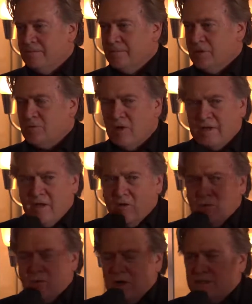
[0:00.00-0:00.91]
So
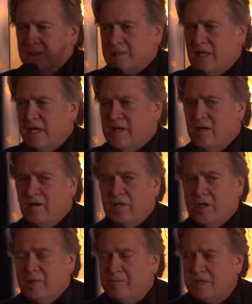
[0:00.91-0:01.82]
why is this guy
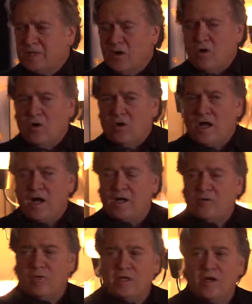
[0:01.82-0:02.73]
held up as an
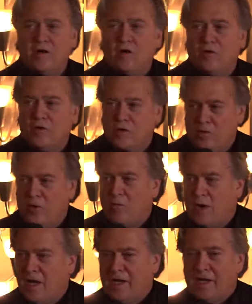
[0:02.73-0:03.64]
all-conquering hero? You know
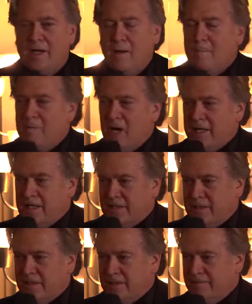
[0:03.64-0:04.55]
why? Money.
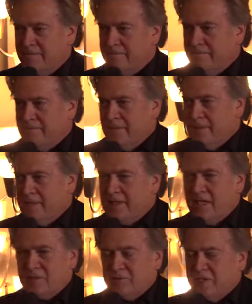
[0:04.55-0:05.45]

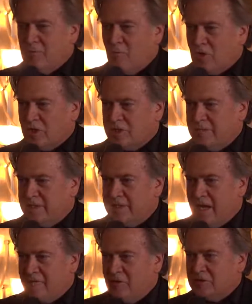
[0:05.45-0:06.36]
That's what they worship at
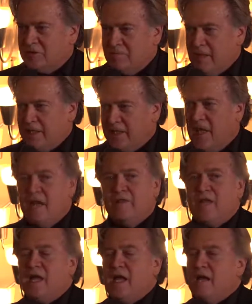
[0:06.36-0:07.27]
Davos, money.
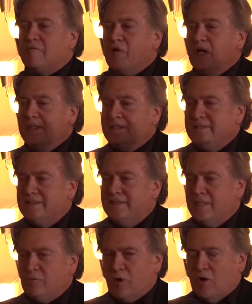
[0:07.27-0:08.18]
They have
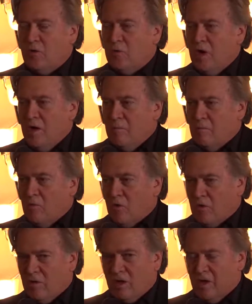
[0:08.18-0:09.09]
zero
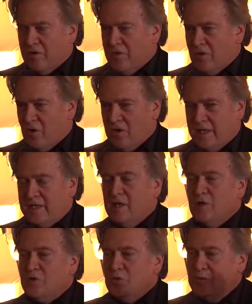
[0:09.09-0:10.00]
moral authority
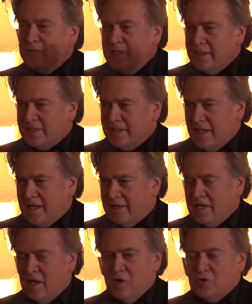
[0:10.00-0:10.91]
to
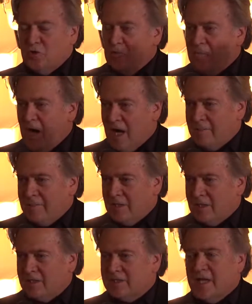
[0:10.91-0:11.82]
dictate to
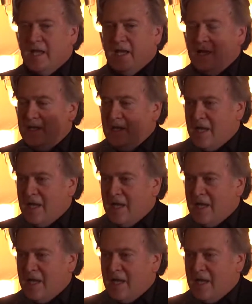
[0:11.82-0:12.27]
populists and